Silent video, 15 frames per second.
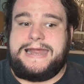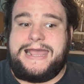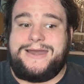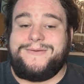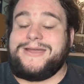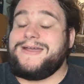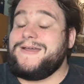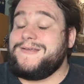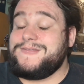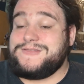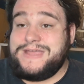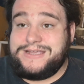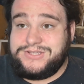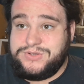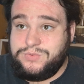anyway
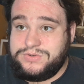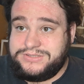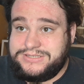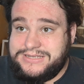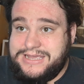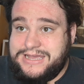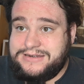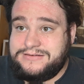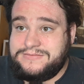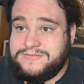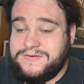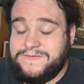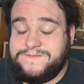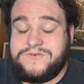thank you once again